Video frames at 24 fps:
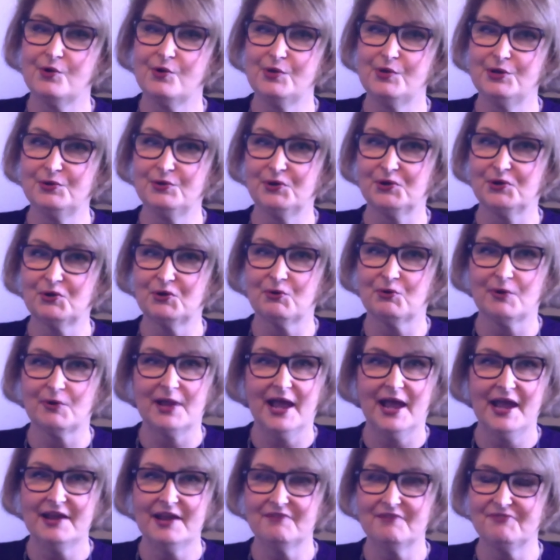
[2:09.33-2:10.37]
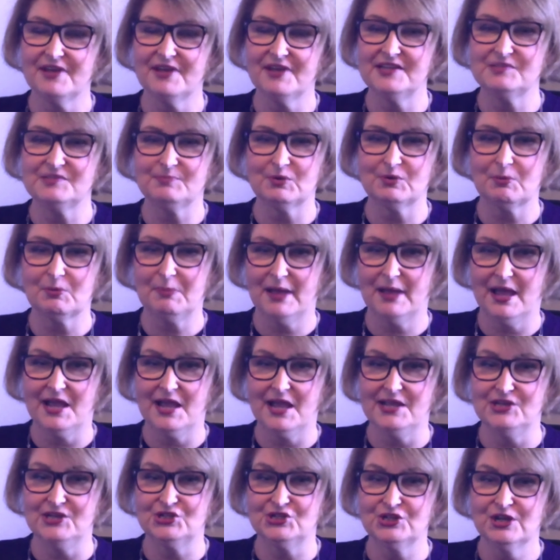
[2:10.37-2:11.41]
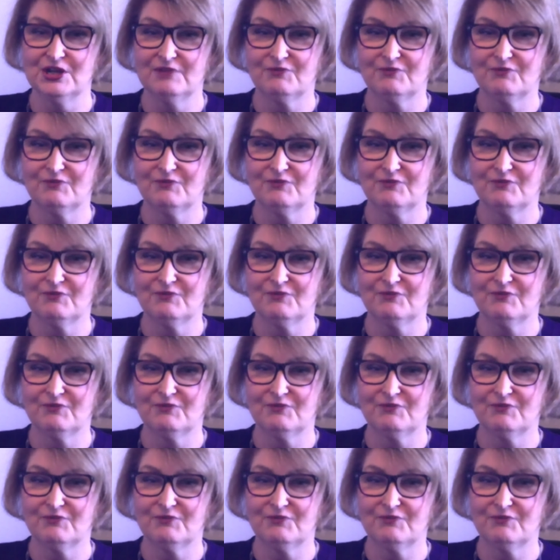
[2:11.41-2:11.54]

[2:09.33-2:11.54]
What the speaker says: you could create a Facebook page